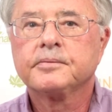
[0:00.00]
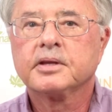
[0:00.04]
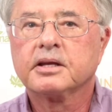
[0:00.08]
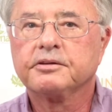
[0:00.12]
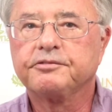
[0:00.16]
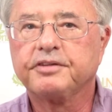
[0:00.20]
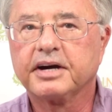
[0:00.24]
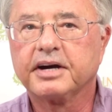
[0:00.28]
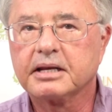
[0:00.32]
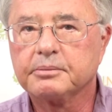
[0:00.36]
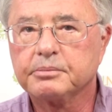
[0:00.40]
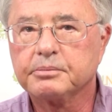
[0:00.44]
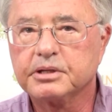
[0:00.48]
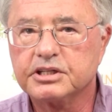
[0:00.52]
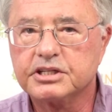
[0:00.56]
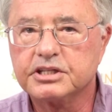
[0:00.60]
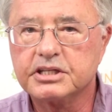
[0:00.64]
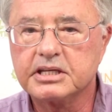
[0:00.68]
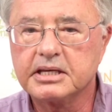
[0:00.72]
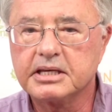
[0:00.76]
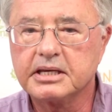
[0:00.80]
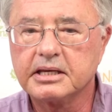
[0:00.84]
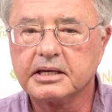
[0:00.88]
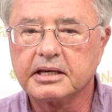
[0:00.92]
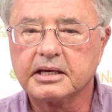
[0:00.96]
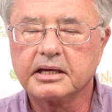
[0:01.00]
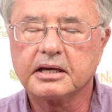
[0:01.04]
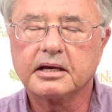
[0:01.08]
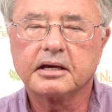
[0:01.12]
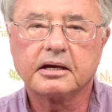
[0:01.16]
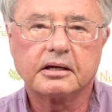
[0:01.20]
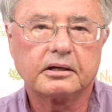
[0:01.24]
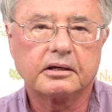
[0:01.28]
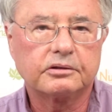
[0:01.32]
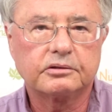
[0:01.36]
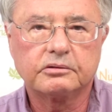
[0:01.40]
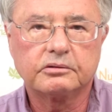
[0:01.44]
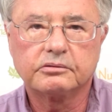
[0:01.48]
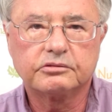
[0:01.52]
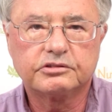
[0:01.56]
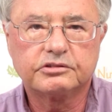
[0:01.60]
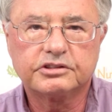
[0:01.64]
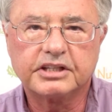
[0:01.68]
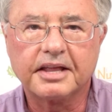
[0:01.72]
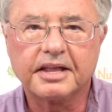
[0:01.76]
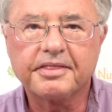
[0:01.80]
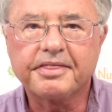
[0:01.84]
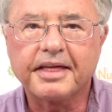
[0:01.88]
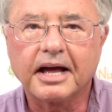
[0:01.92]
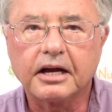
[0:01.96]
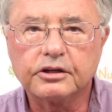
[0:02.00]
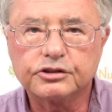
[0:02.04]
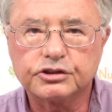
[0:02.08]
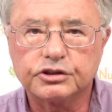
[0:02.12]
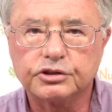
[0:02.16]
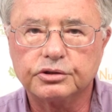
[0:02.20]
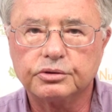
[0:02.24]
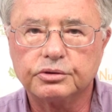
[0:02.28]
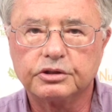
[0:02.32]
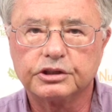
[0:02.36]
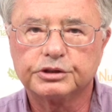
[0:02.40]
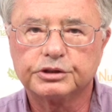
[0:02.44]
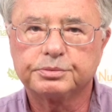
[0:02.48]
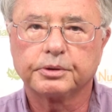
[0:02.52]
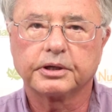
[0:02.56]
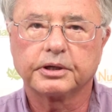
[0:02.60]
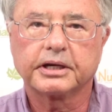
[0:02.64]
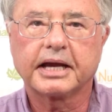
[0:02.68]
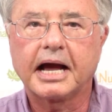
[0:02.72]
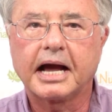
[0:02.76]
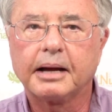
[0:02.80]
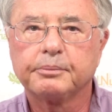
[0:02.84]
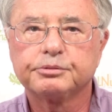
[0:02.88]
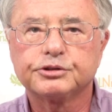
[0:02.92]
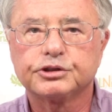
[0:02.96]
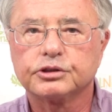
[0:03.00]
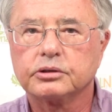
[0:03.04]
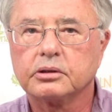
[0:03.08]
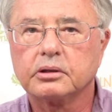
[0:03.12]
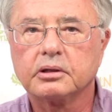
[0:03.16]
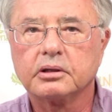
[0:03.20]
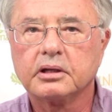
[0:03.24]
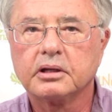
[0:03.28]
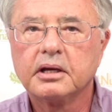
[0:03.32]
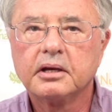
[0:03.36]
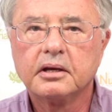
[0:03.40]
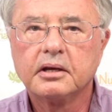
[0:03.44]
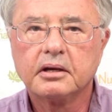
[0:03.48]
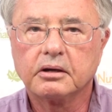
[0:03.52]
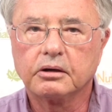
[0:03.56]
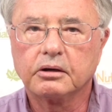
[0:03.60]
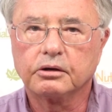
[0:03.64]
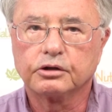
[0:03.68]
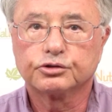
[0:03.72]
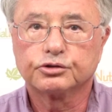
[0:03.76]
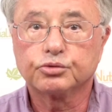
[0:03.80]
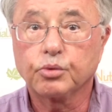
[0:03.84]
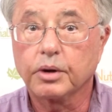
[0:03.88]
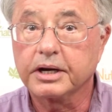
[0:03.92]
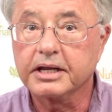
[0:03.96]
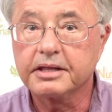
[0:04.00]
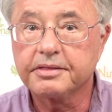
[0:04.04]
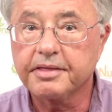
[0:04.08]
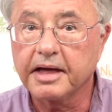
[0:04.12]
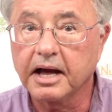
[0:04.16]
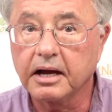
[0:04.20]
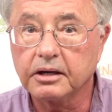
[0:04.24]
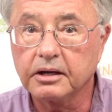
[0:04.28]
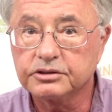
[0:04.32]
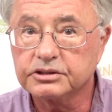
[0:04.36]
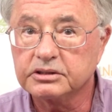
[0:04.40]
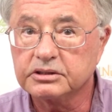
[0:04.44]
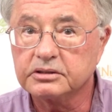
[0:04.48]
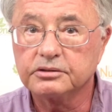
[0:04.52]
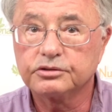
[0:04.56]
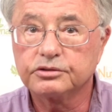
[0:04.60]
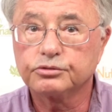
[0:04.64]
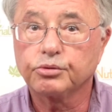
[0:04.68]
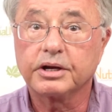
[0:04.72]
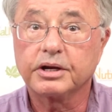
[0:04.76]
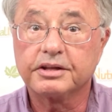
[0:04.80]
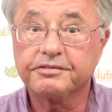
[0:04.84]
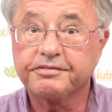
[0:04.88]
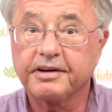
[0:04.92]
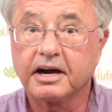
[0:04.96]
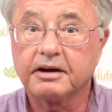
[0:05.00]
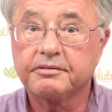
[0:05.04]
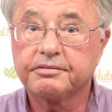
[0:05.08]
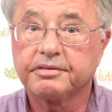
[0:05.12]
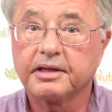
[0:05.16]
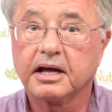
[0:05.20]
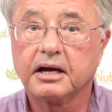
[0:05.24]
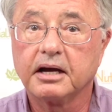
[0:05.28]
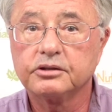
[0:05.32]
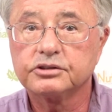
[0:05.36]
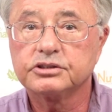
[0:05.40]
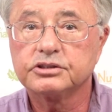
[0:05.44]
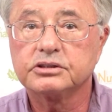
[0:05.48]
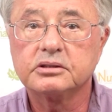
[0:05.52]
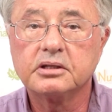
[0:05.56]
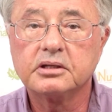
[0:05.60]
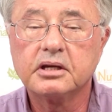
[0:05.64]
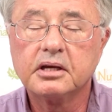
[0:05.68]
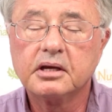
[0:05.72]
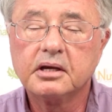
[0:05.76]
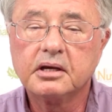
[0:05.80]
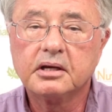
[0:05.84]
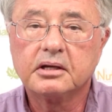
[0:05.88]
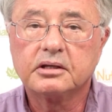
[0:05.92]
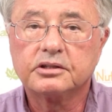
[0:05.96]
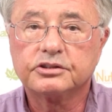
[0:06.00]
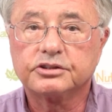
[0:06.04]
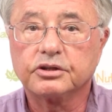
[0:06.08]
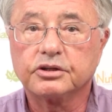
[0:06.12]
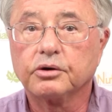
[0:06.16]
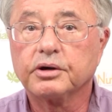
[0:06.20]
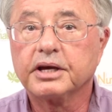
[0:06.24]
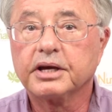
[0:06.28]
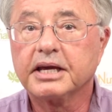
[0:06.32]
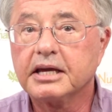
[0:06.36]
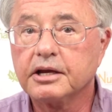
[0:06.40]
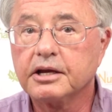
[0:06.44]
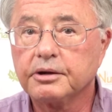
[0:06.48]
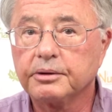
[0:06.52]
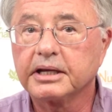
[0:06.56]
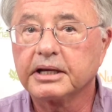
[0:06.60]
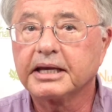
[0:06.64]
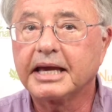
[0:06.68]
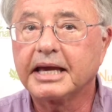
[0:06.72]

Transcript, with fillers: vitamin D uh, 10,000 units per capsule or 20,000 25,000 so here in